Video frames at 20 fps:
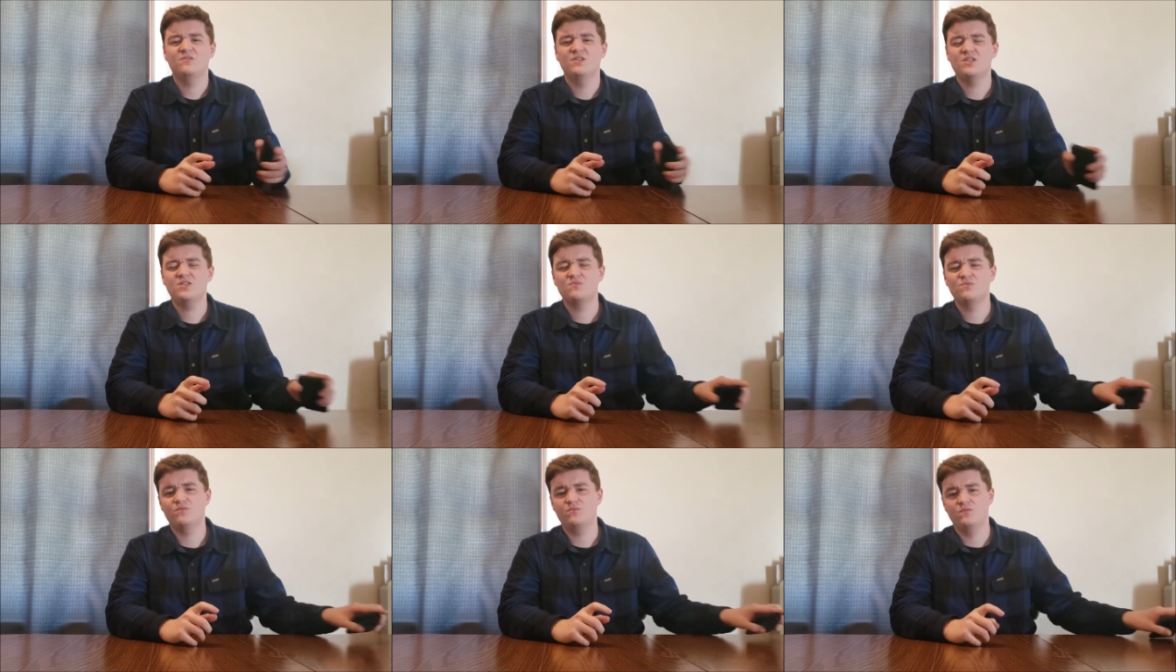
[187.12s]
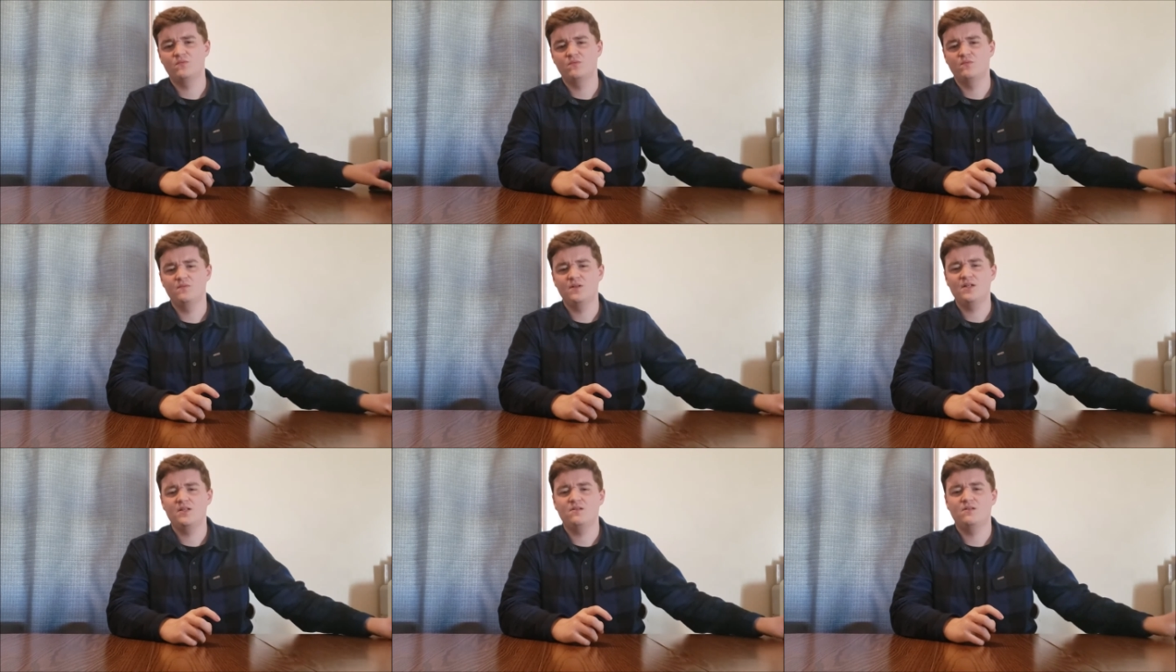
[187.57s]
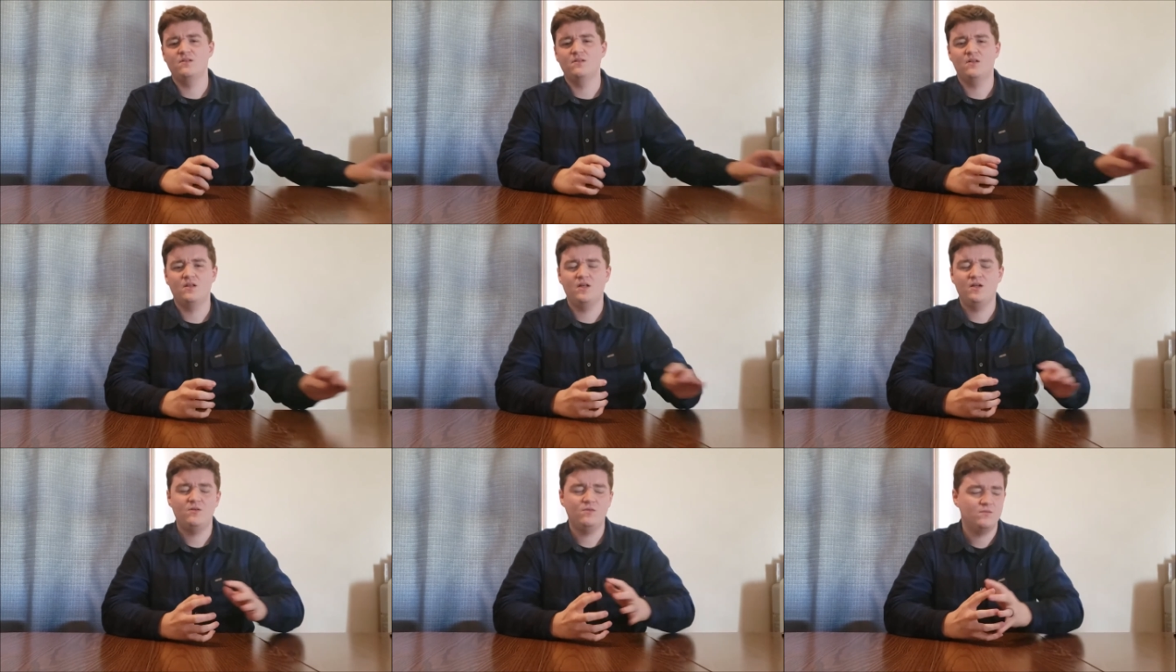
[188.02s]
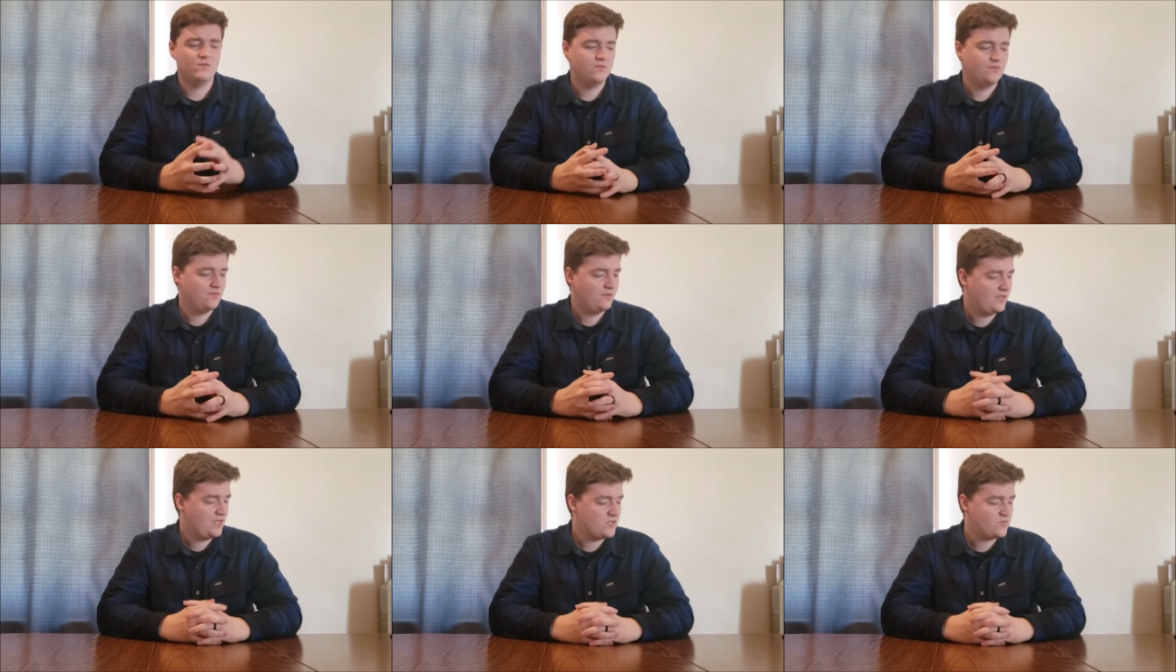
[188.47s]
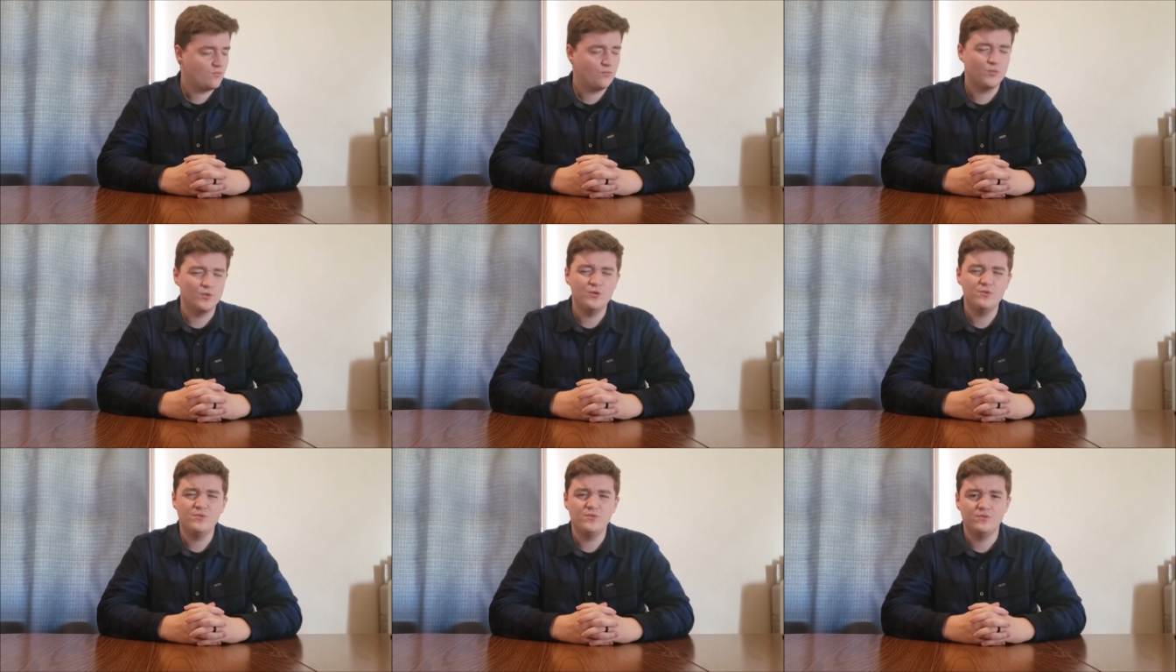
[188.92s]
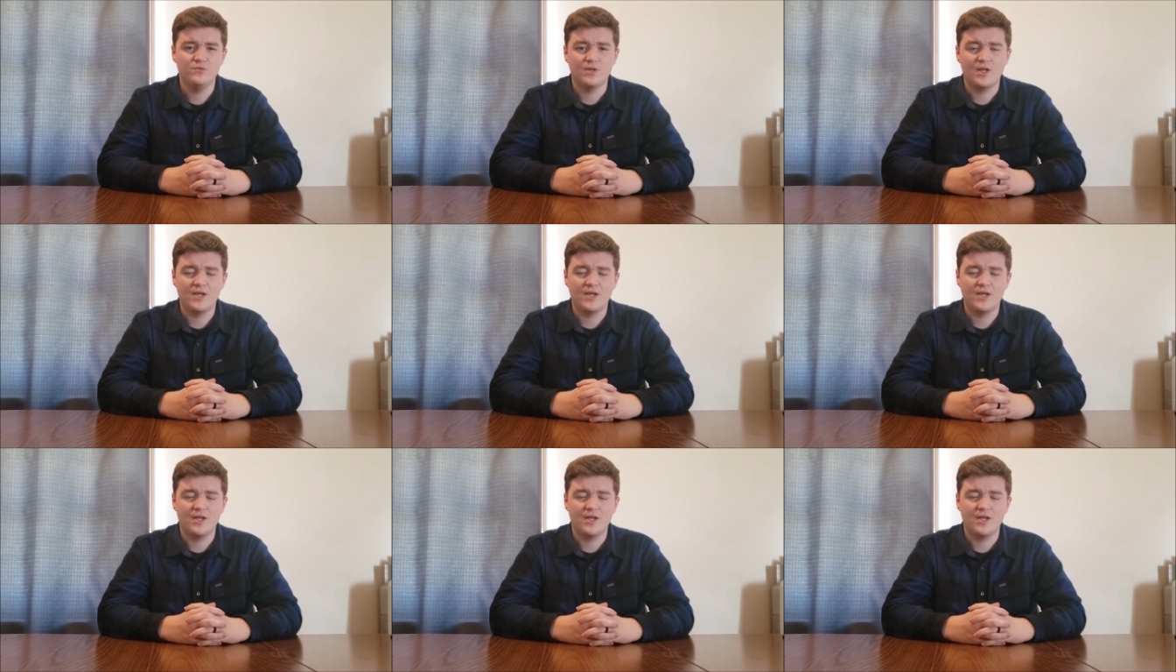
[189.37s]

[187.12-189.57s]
that's oh, that's rude.